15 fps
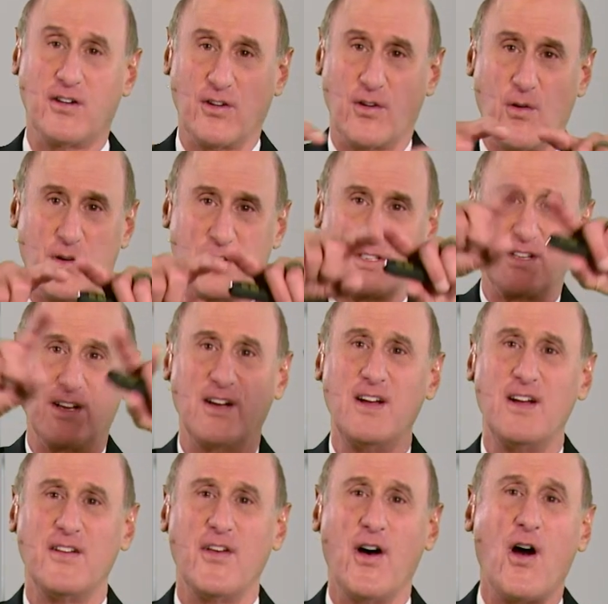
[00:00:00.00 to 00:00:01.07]
of course, the
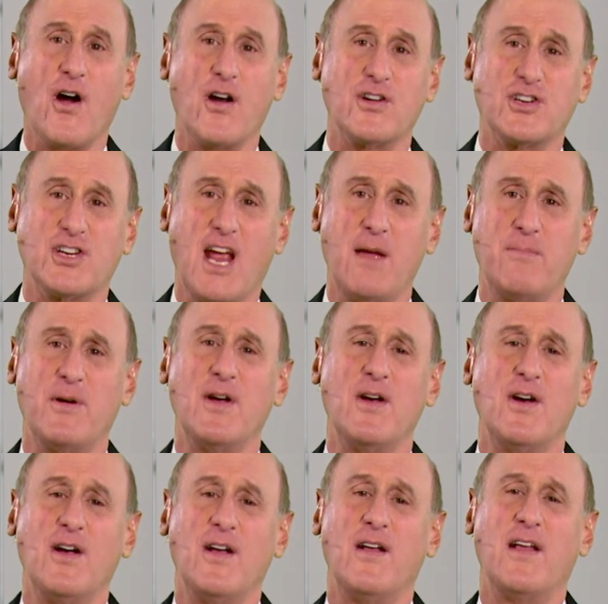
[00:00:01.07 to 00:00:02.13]
heart shape.
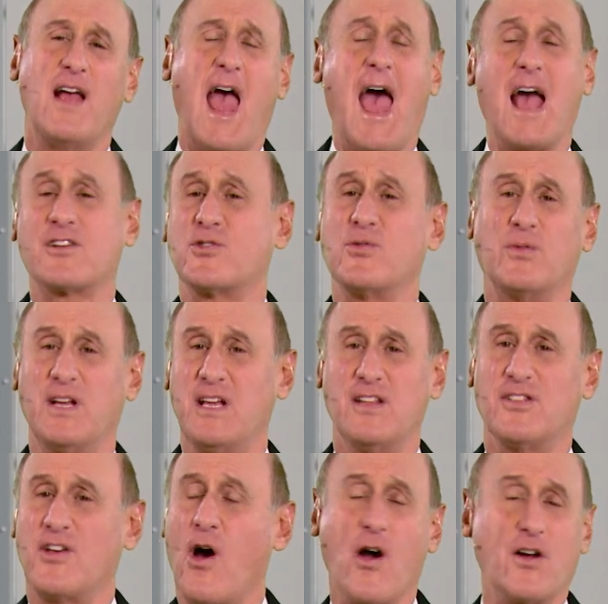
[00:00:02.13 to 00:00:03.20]

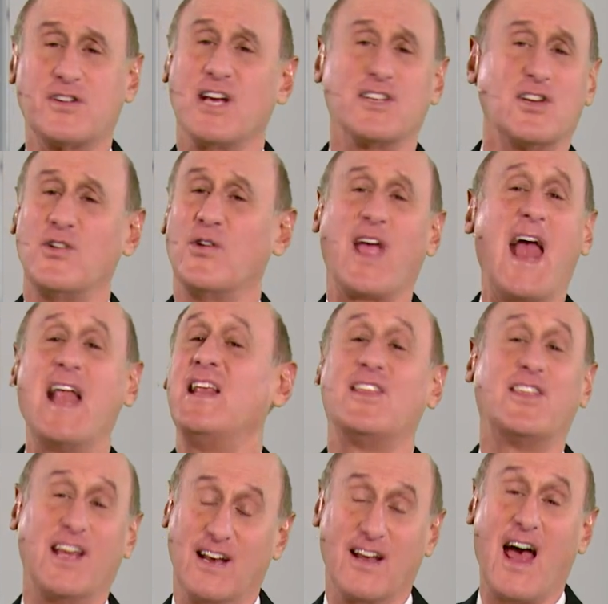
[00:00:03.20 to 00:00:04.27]
Actually, the heart doesn't look
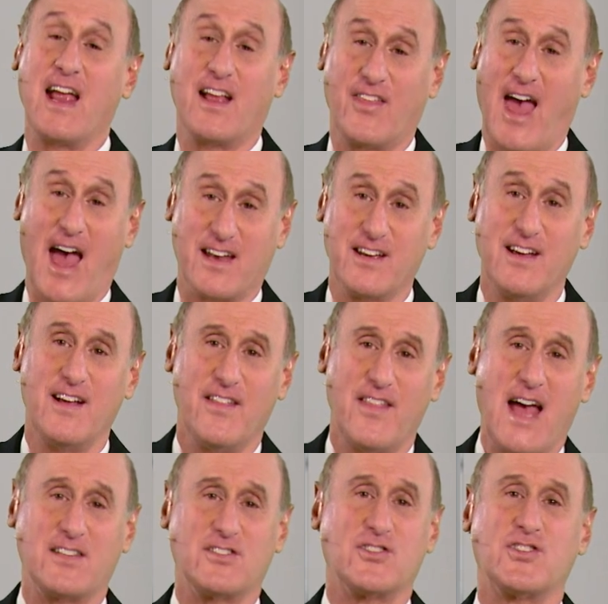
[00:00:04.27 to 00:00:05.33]
anything like that.
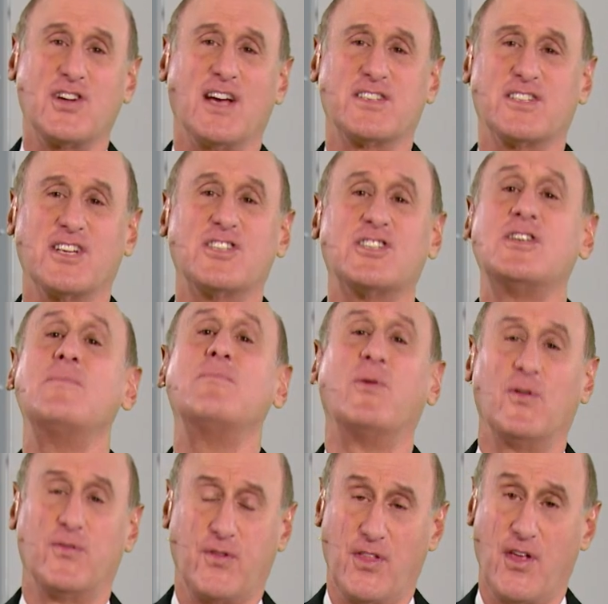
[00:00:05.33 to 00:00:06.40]
That's just a
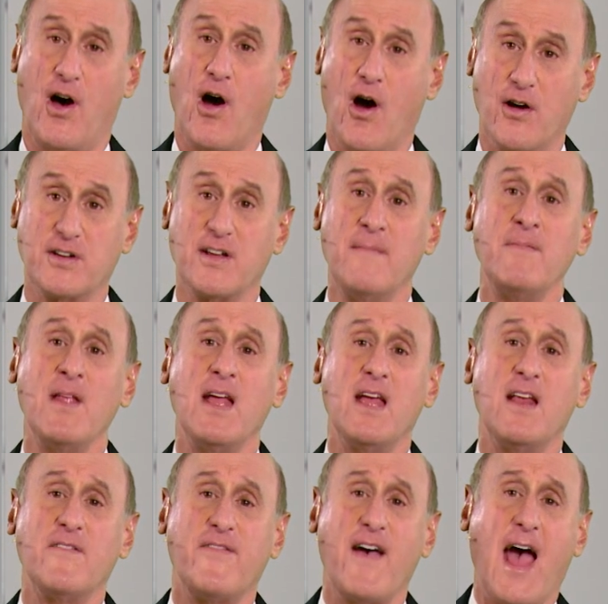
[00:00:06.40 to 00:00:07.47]
symbol for the heart.
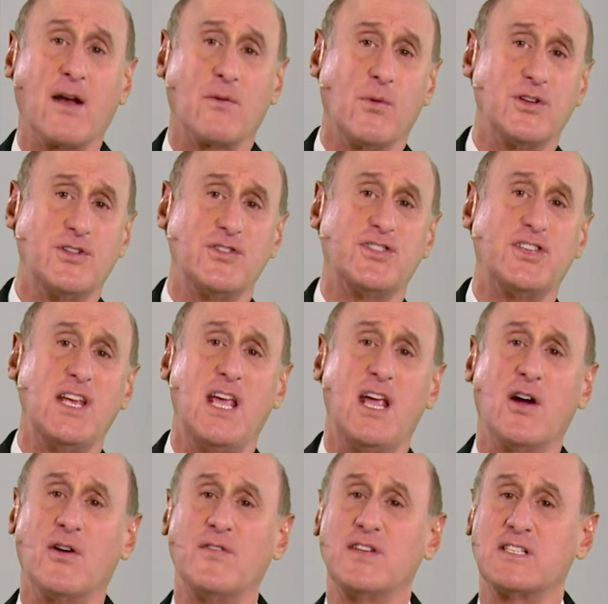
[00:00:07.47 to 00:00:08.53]
In fact, what you see
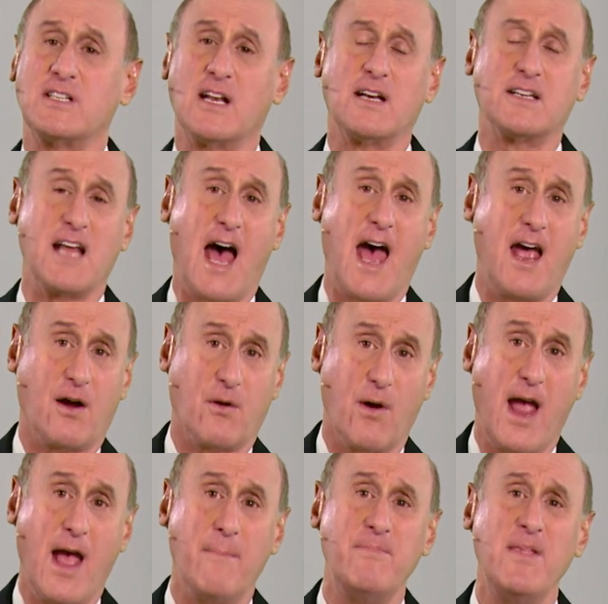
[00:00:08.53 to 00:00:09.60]
here in this little
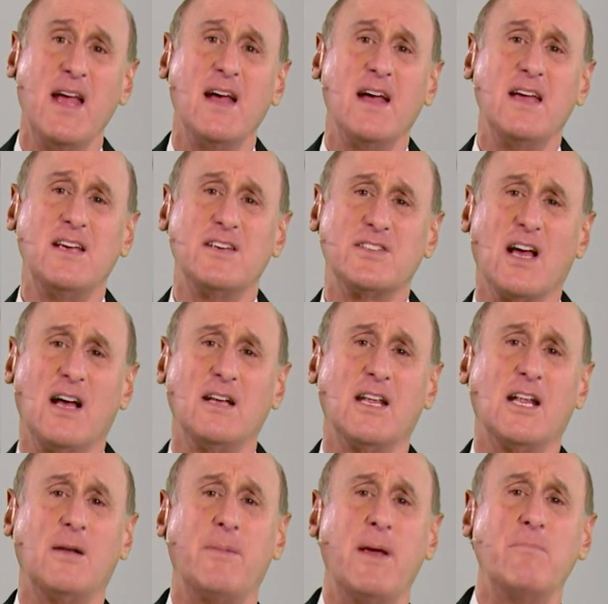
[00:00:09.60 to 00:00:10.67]
diagram is a
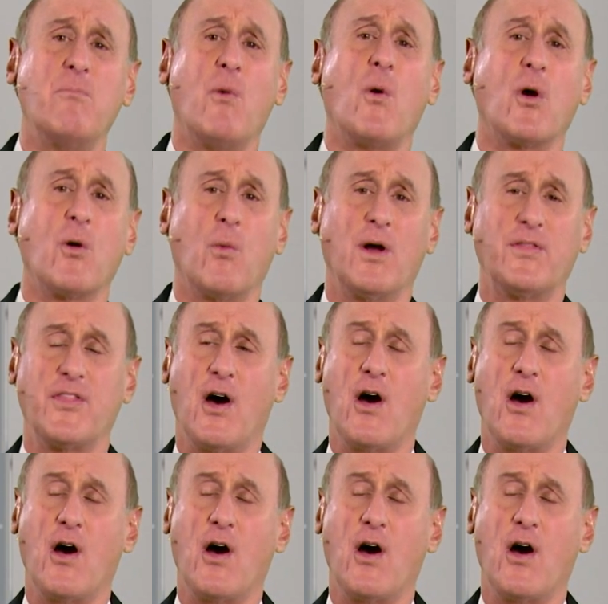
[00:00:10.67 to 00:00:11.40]
little bit more what the